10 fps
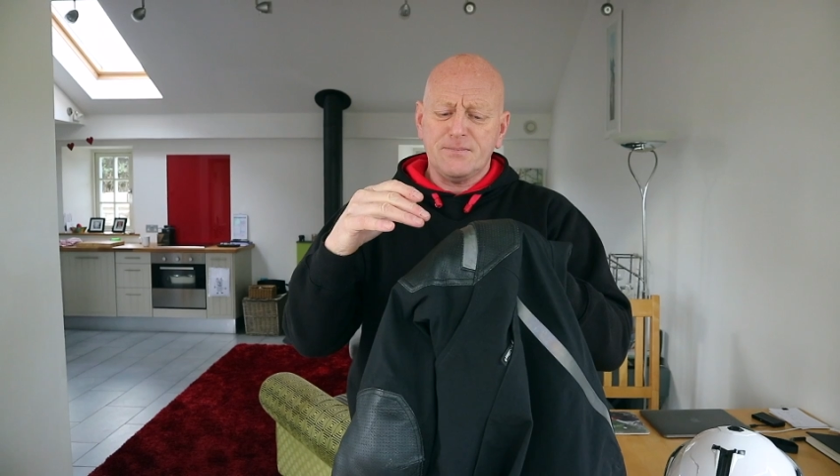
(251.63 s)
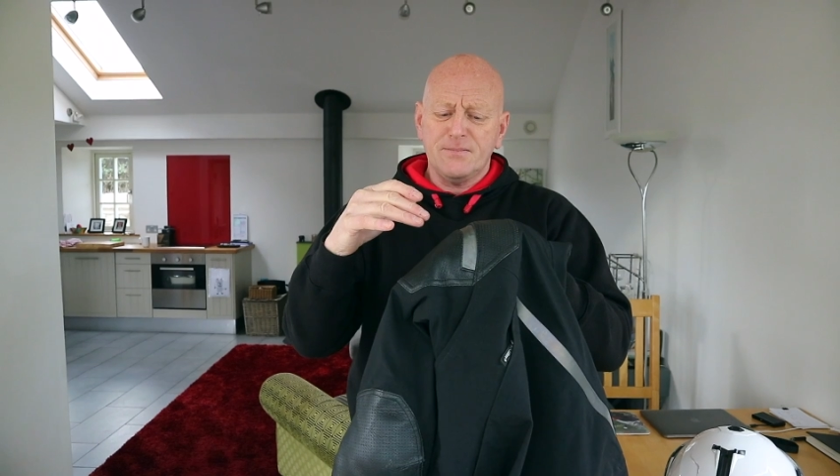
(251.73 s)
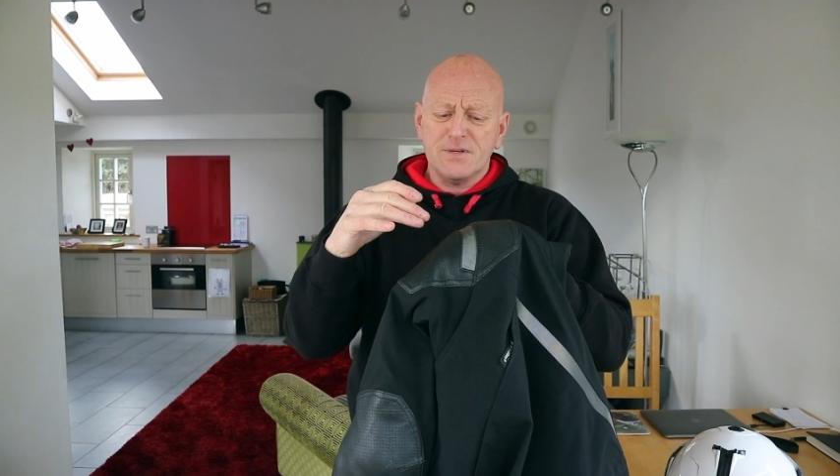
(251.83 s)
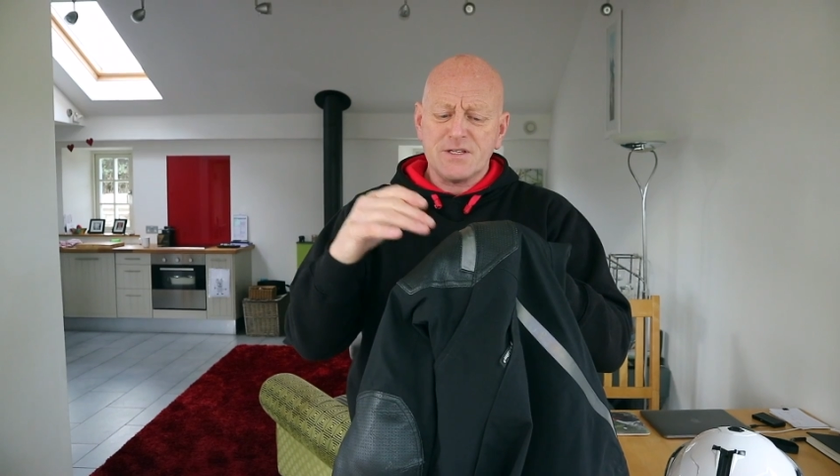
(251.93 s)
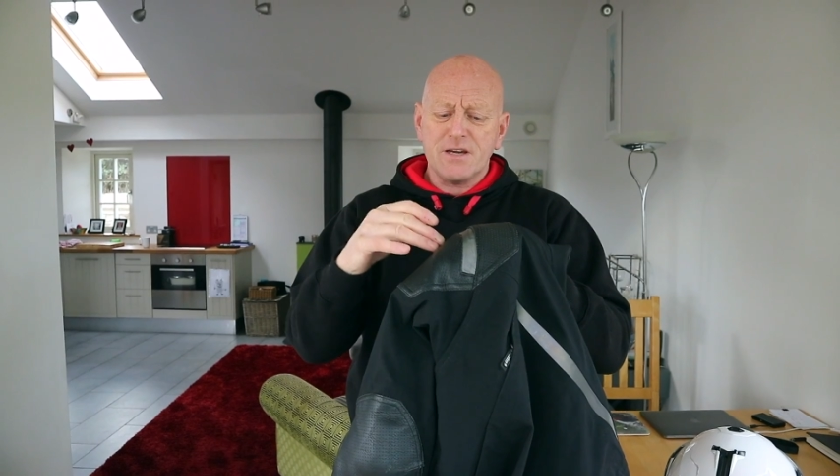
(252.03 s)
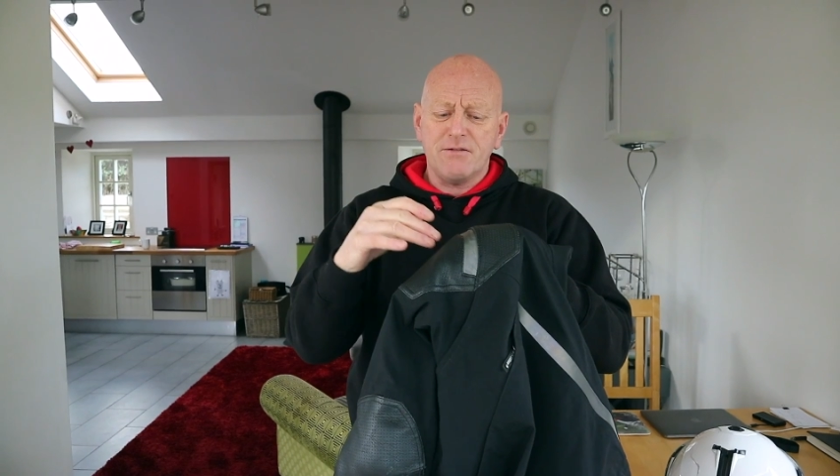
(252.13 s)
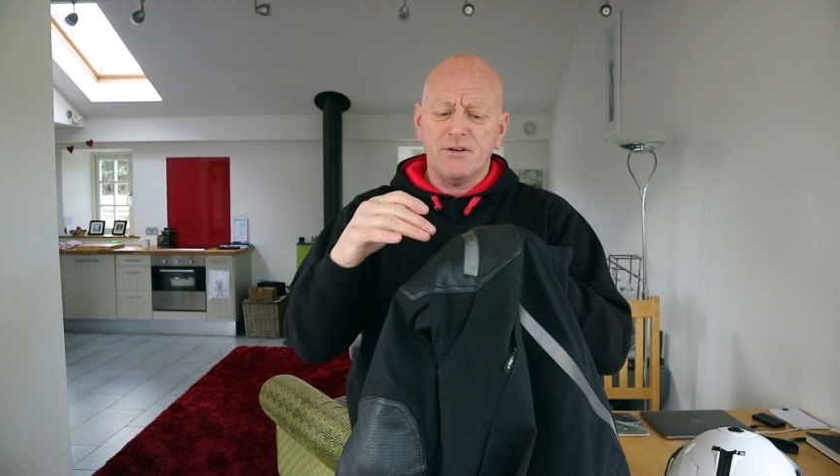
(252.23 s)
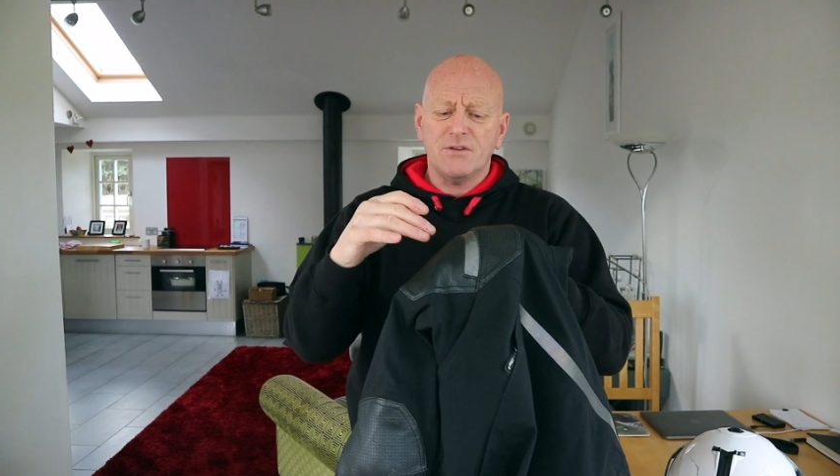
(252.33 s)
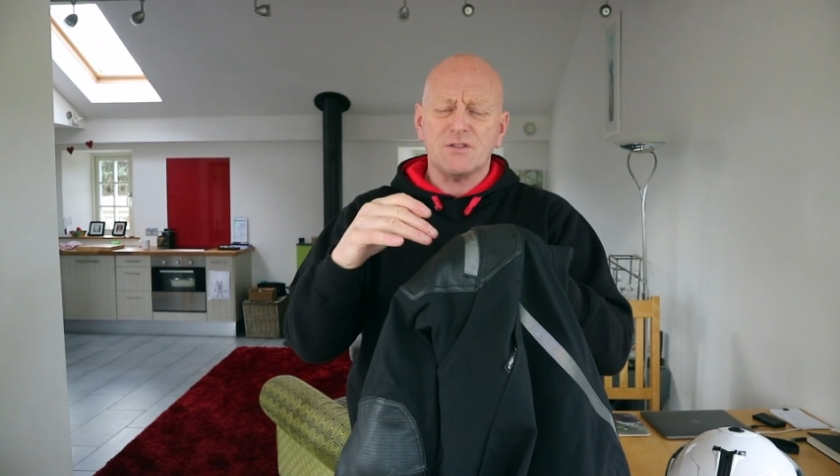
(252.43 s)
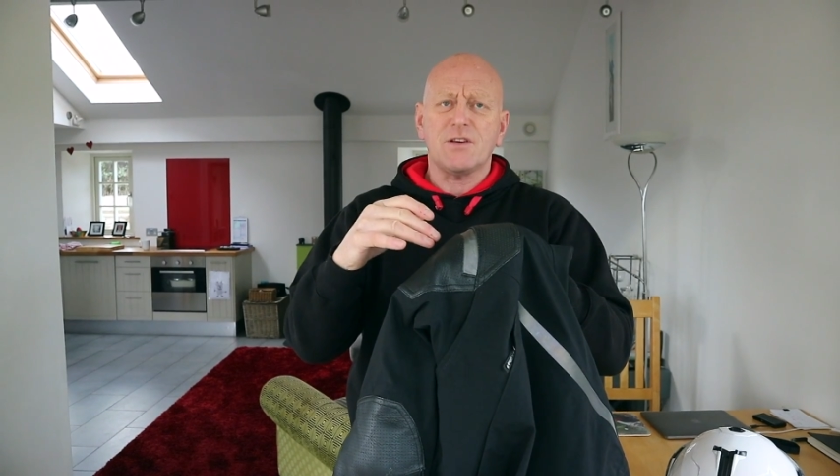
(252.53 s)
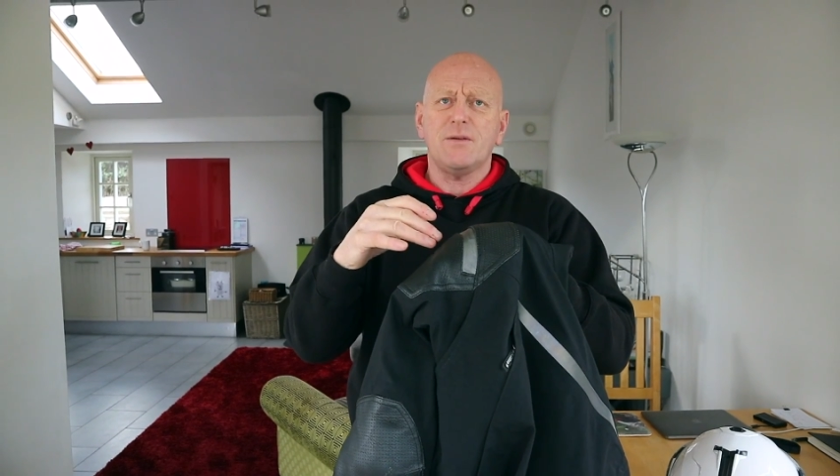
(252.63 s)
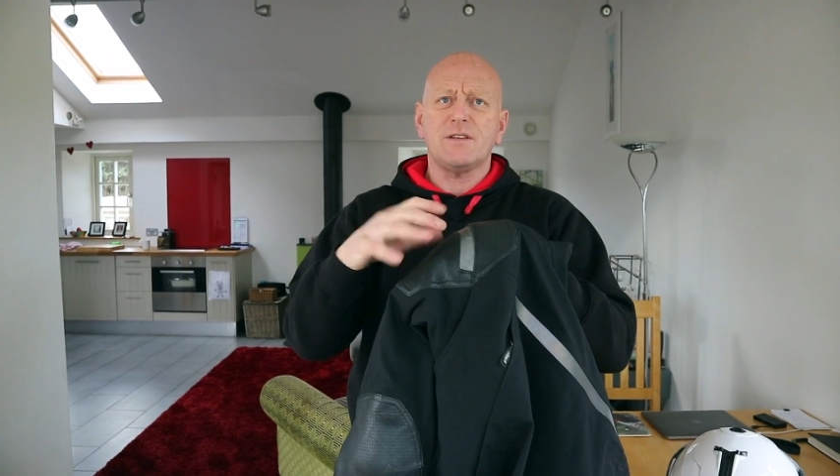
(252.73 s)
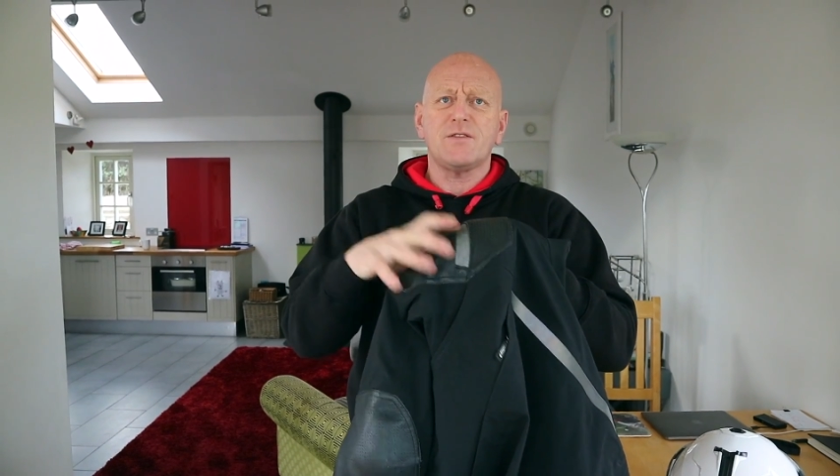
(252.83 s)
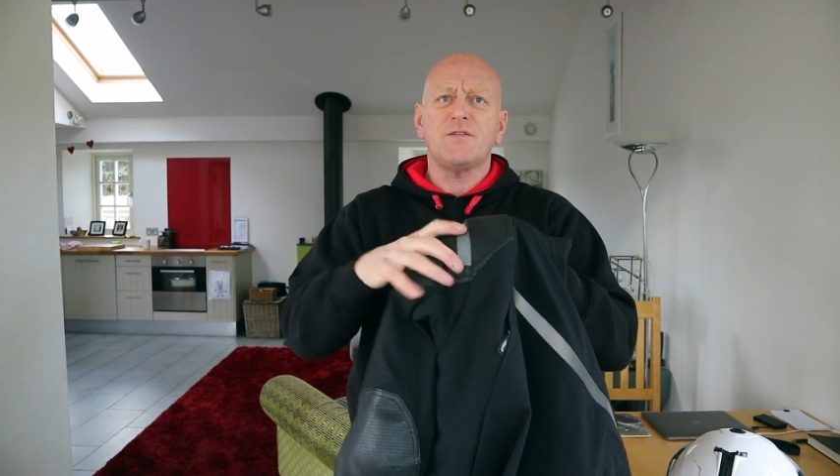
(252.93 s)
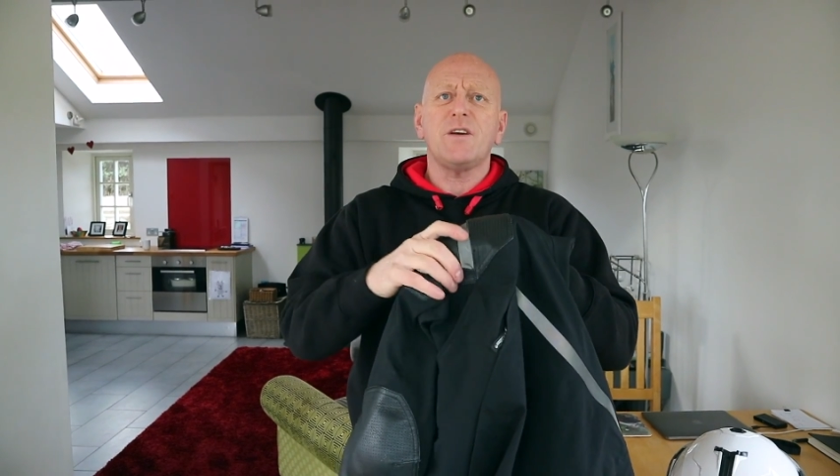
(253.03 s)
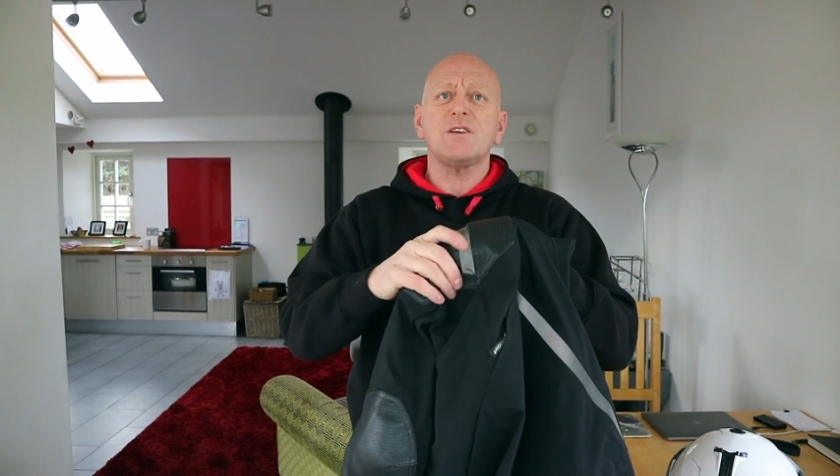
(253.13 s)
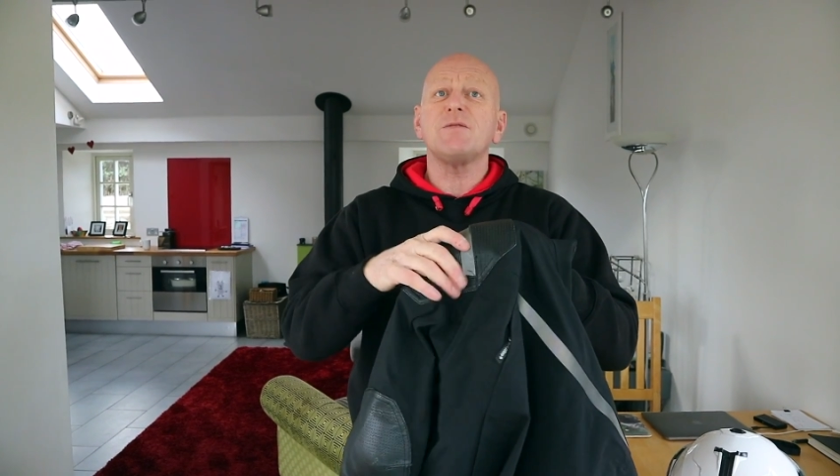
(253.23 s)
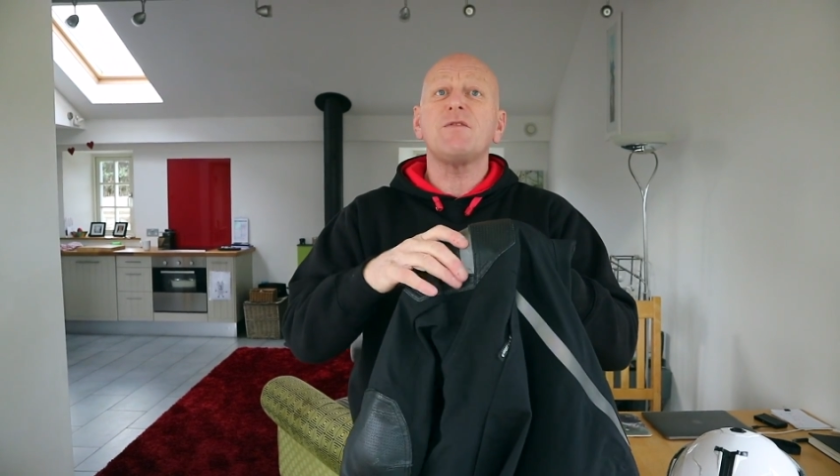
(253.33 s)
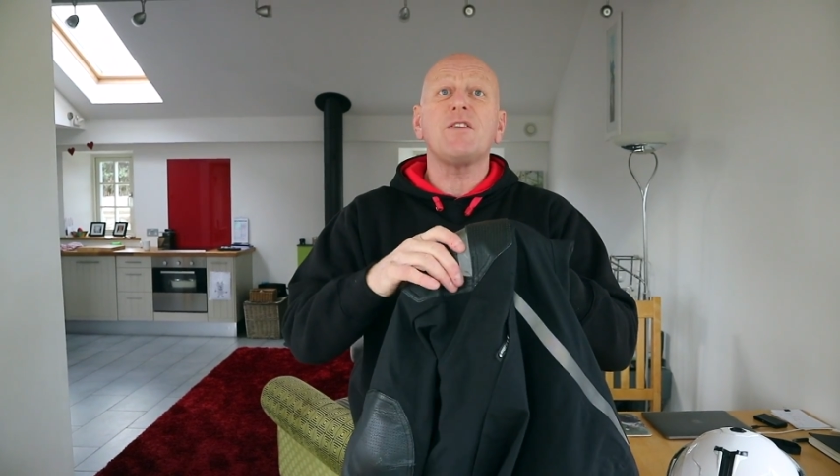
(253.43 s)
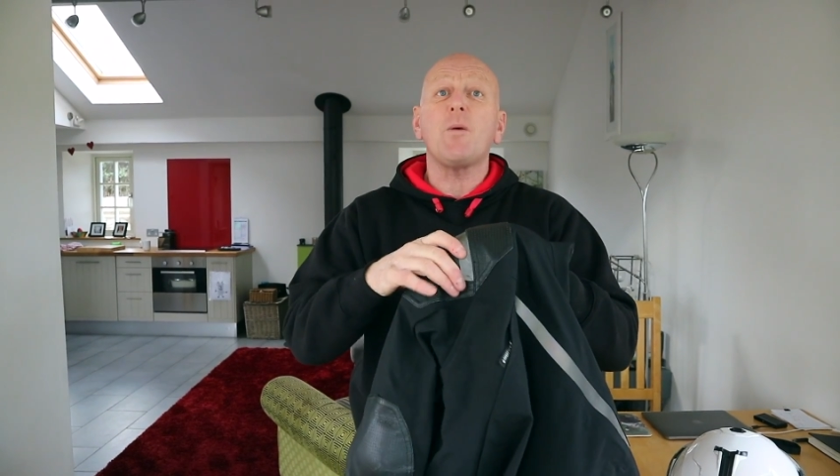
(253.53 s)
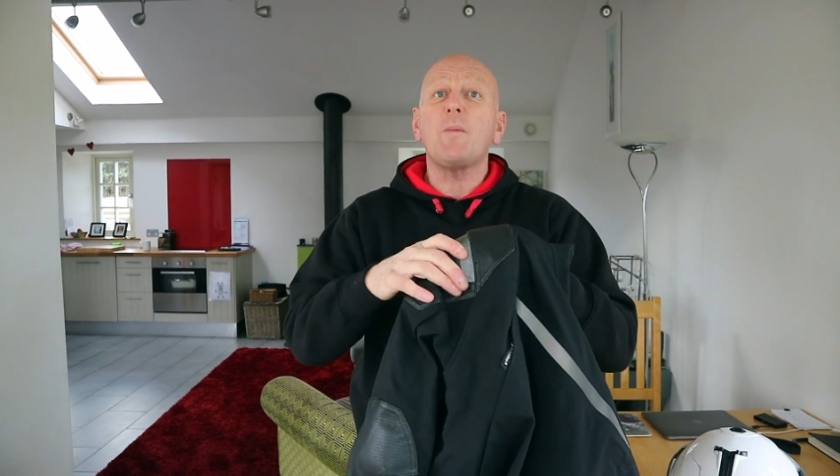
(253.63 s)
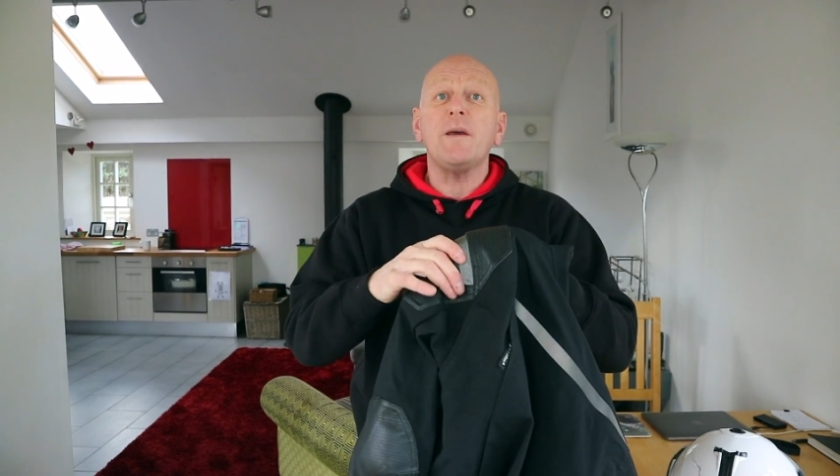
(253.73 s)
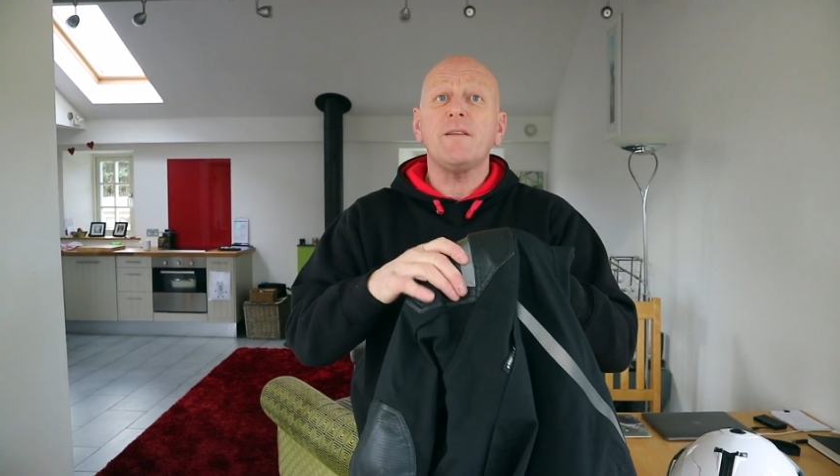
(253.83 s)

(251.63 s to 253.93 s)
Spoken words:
material, so it's nice and floppy.